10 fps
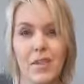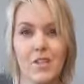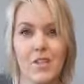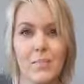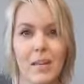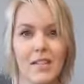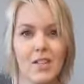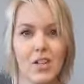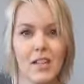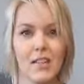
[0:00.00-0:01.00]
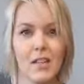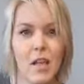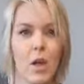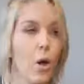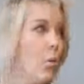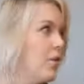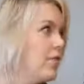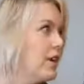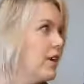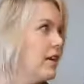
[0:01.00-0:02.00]
just message us. We'll
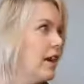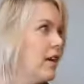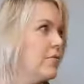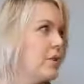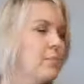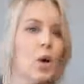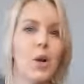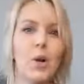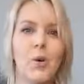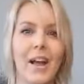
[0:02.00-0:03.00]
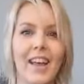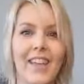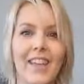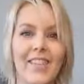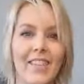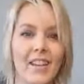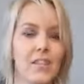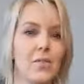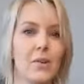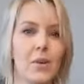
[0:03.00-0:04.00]
figure it out for tomorrow and get that to
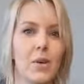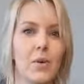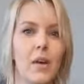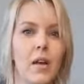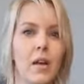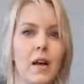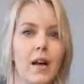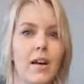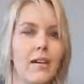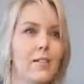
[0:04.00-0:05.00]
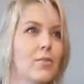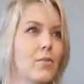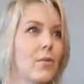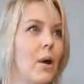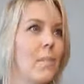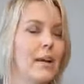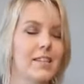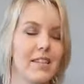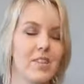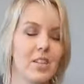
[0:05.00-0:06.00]
you through a
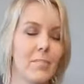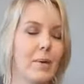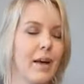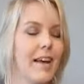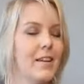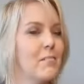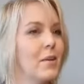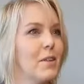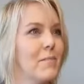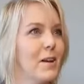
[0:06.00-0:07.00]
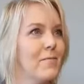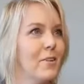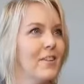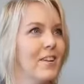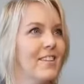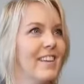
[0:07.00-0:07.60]
message. Yep, I had to unplug the microphone. It all died.